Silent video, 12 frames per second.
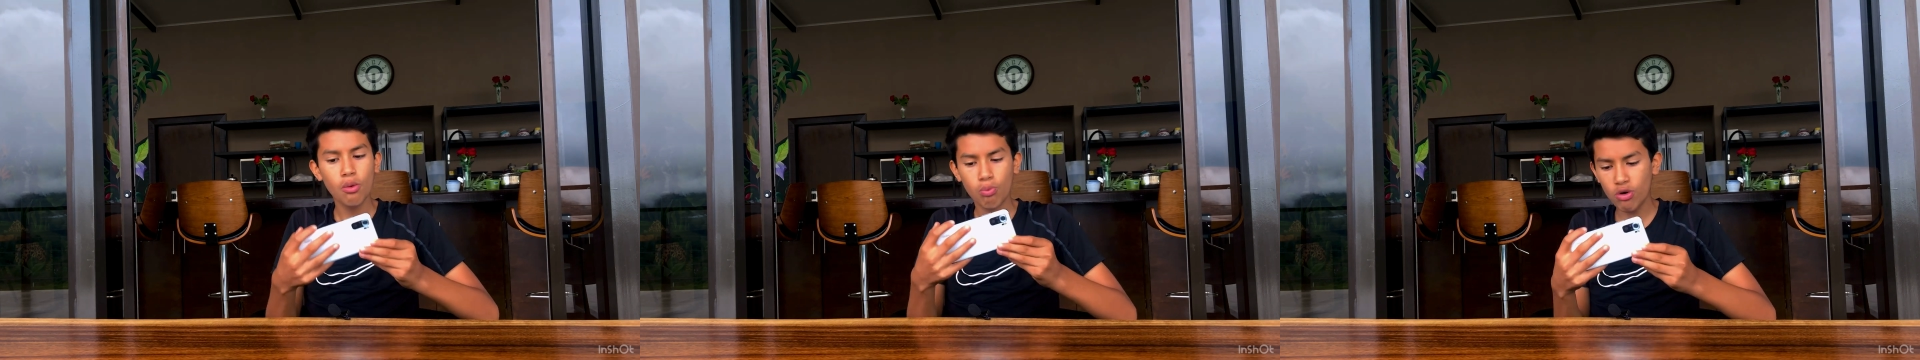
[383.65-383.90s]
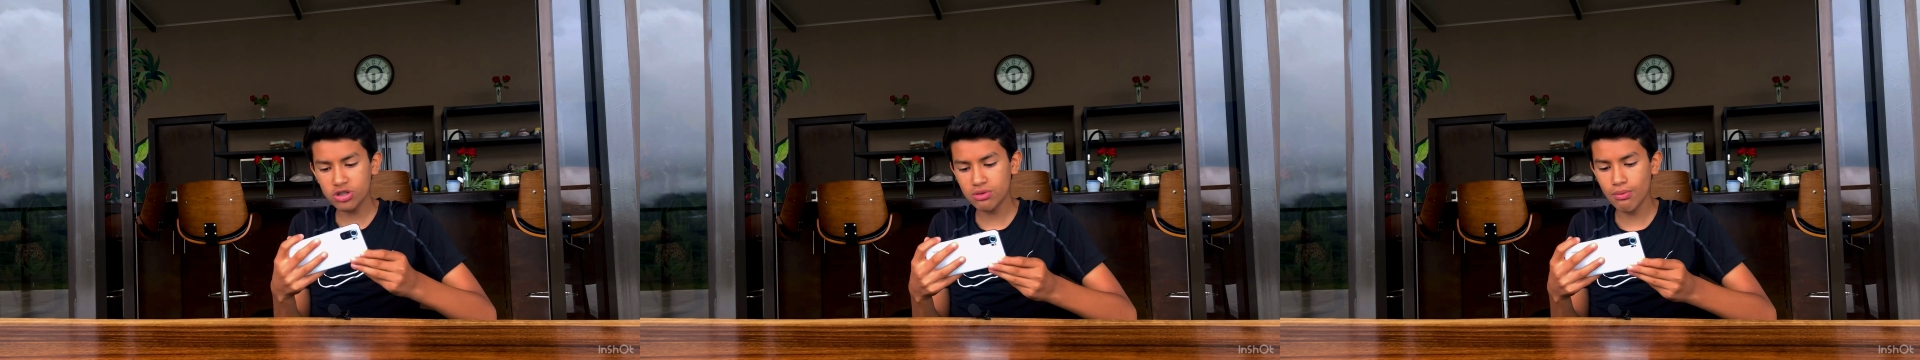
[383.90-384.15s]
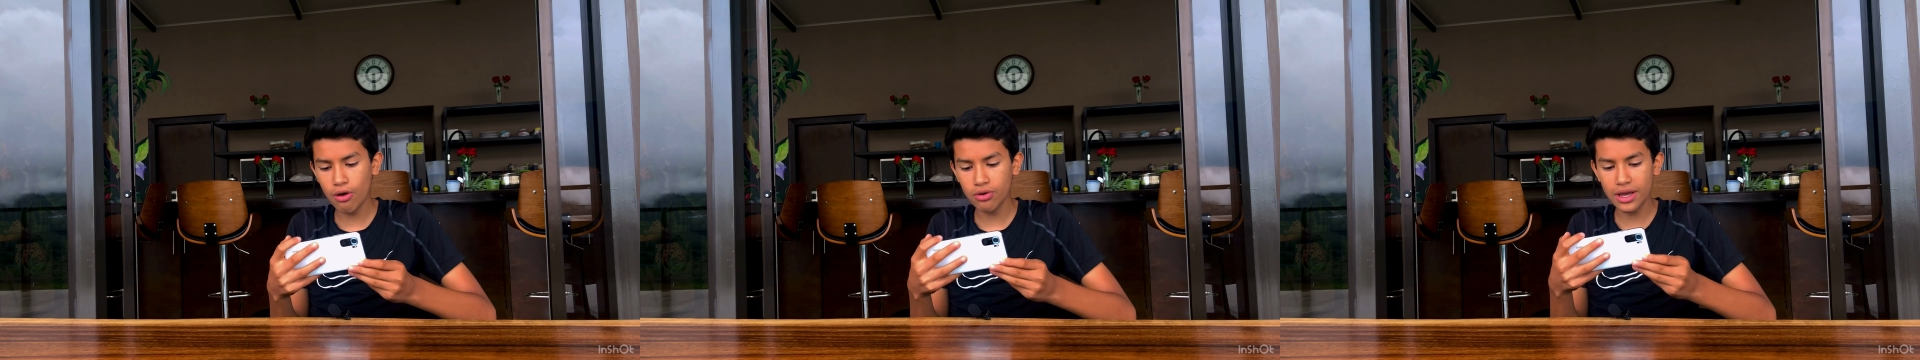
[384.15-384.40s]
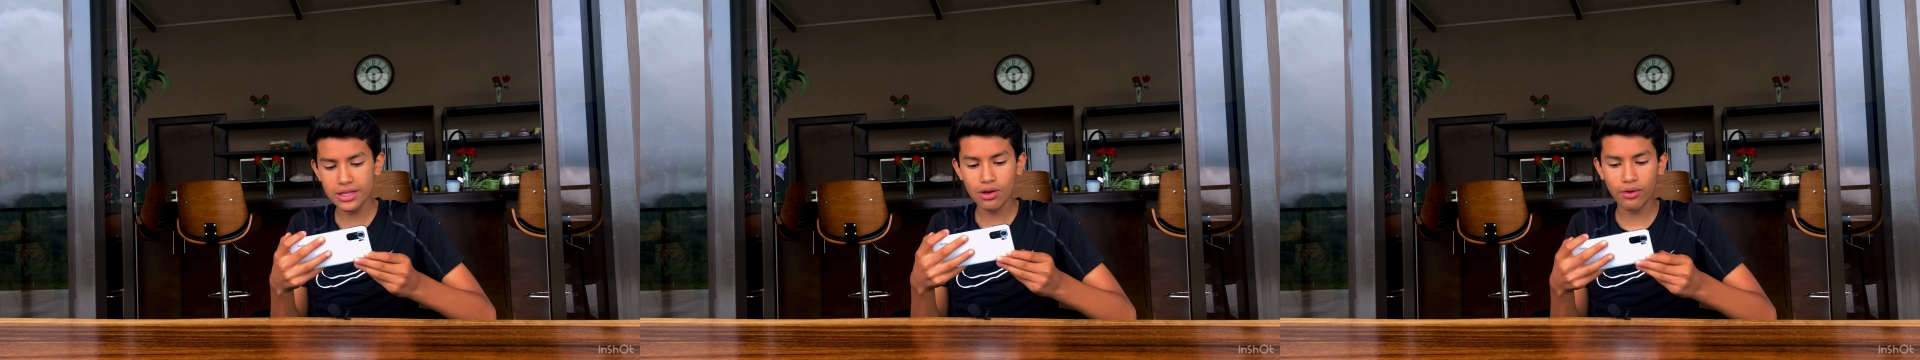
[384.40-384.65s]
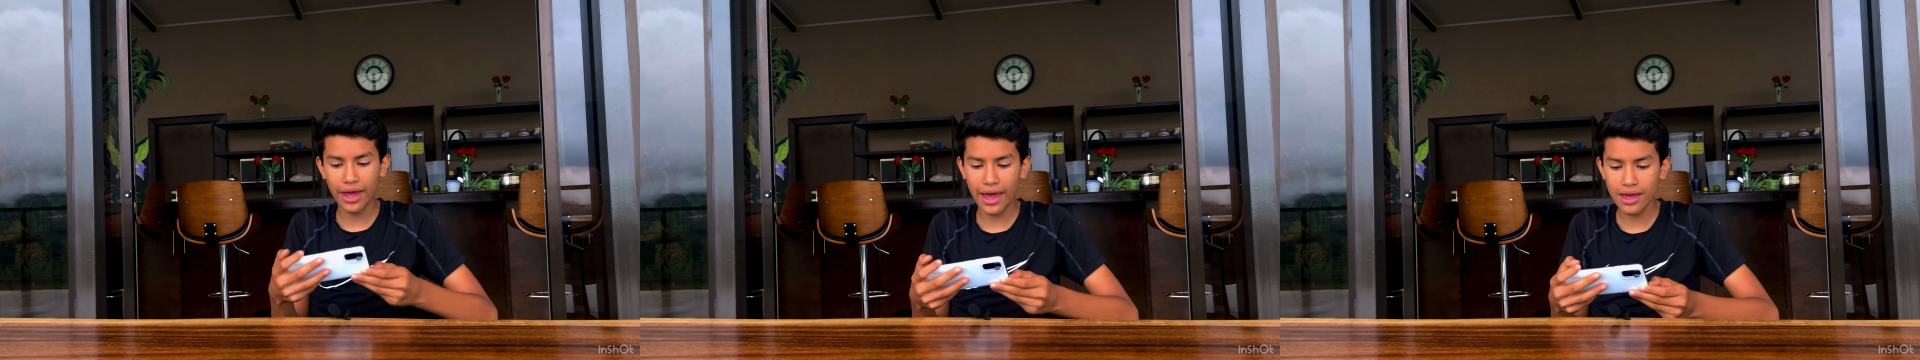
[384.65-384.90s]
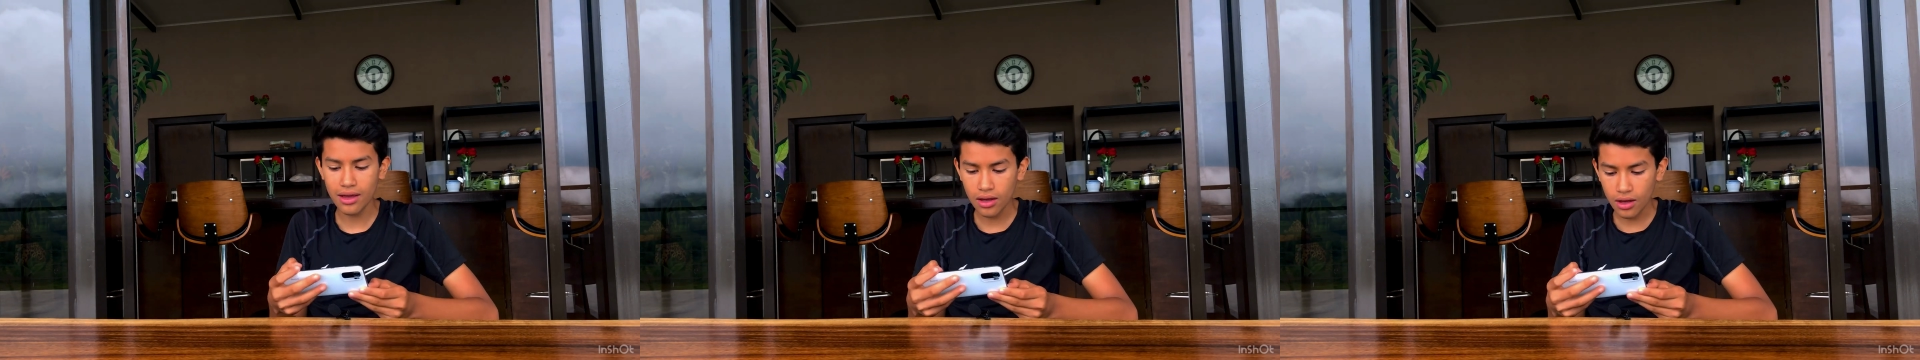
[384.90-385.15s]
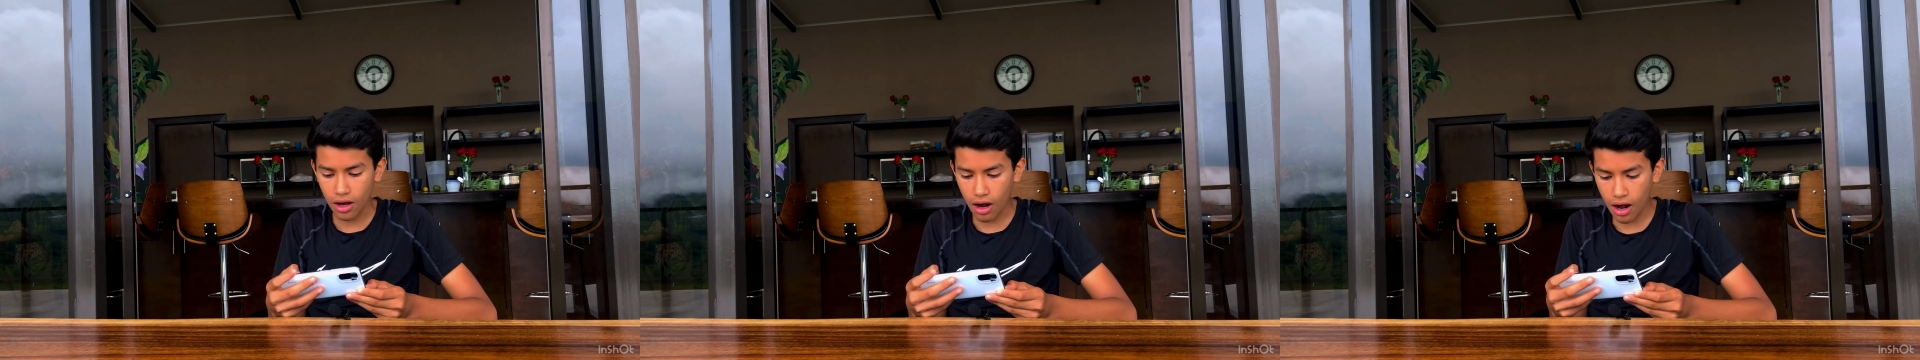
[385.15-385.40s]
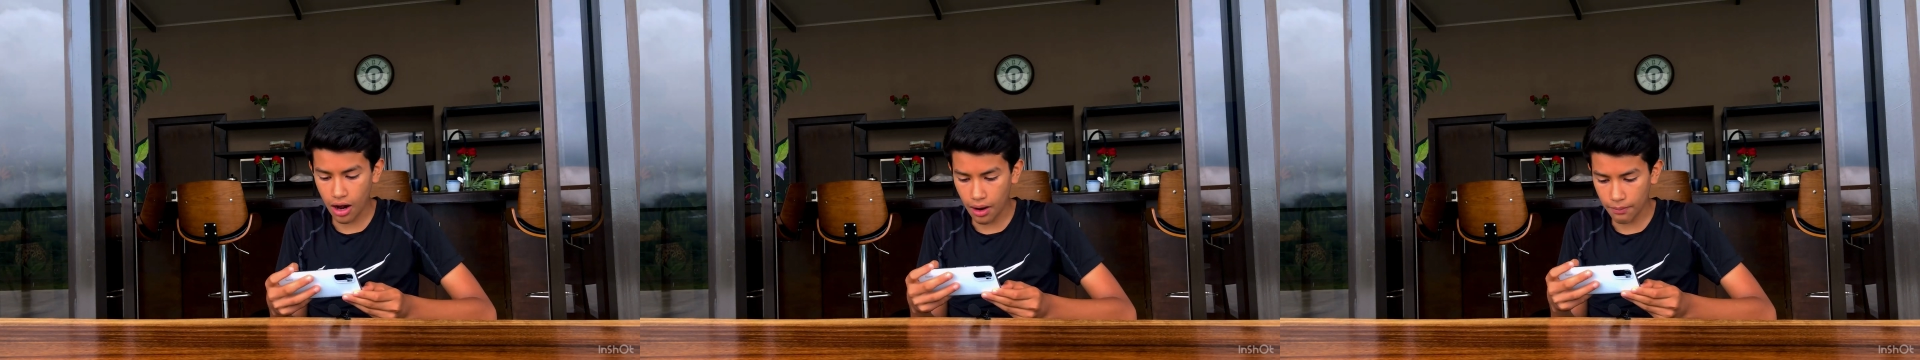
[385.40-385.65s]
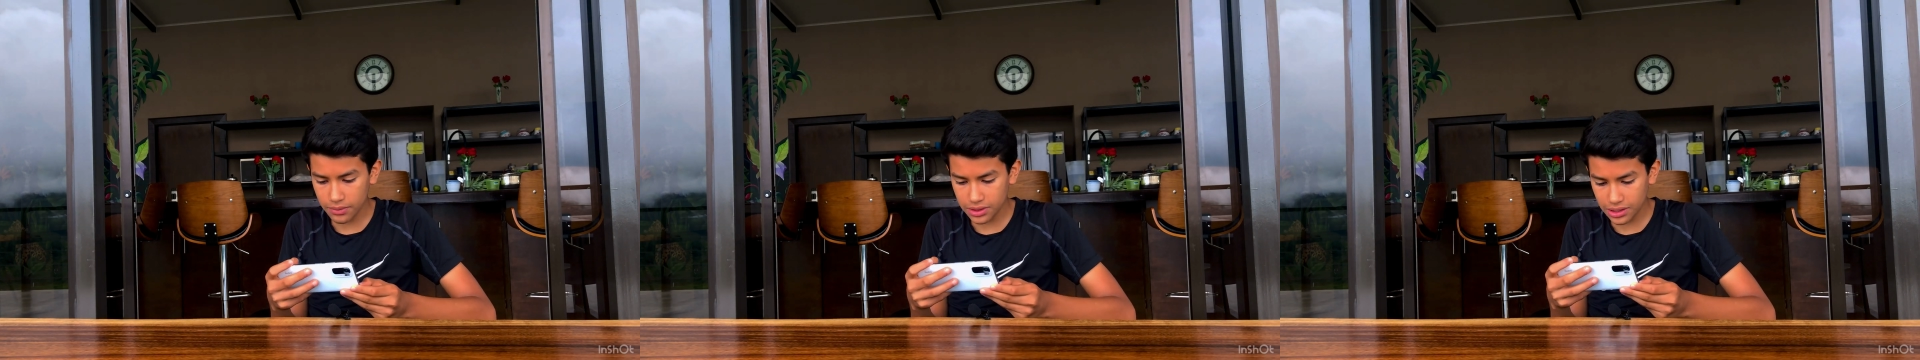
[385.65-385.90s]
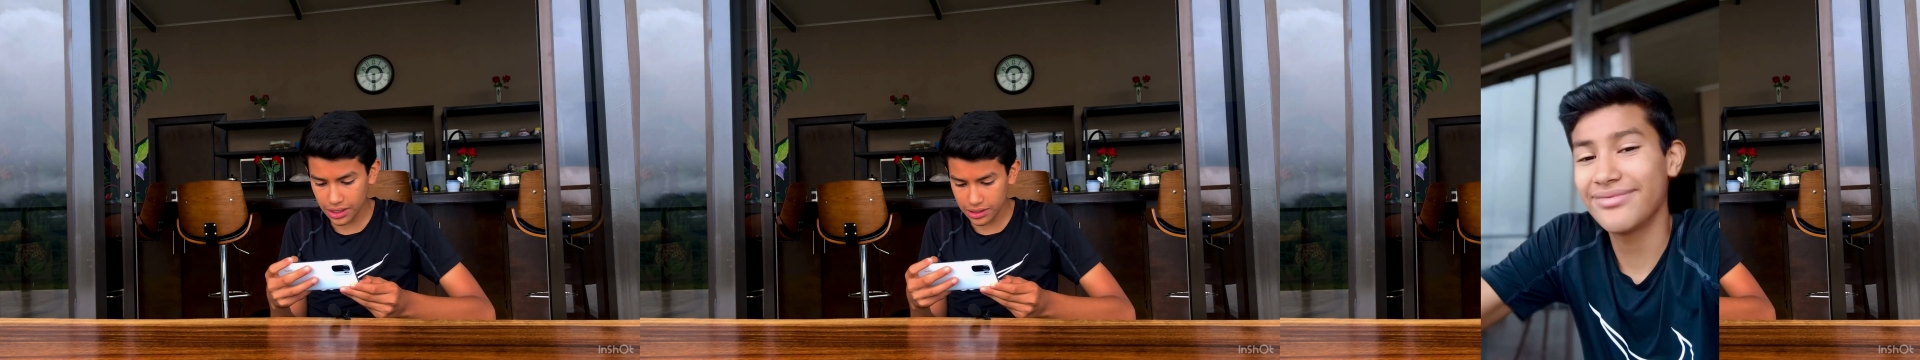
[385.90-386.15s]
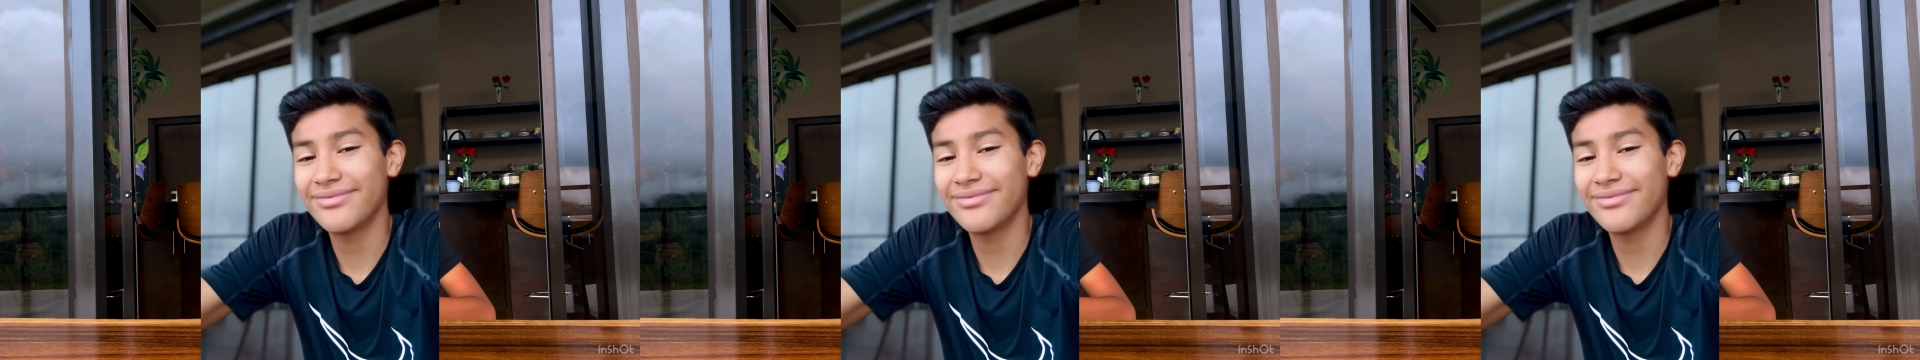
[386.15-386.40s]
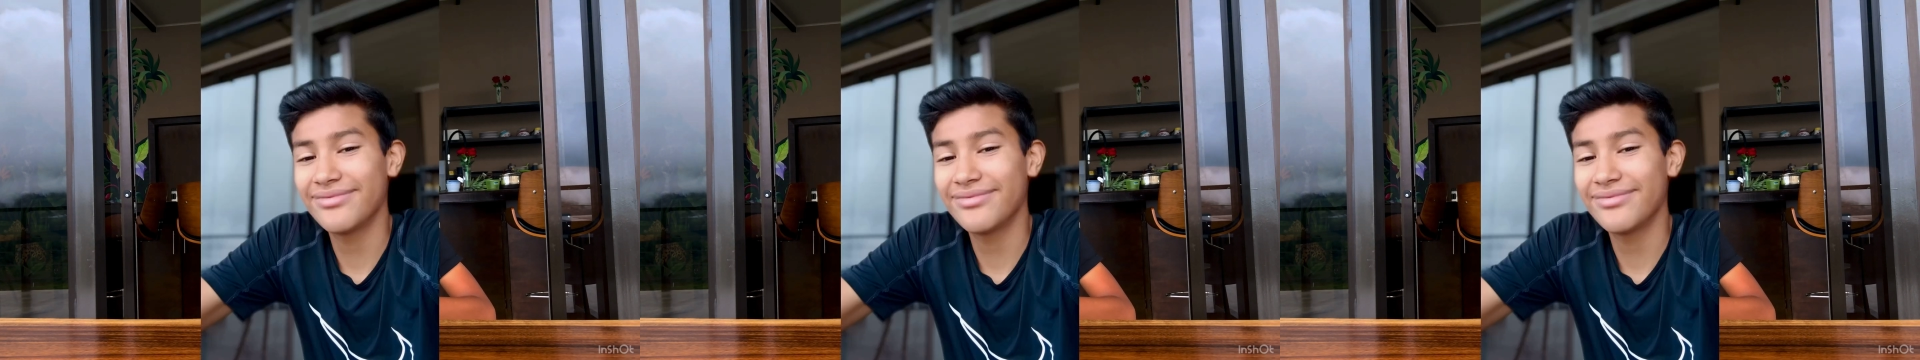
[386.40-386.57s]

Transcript: Portrait mode is okay. It's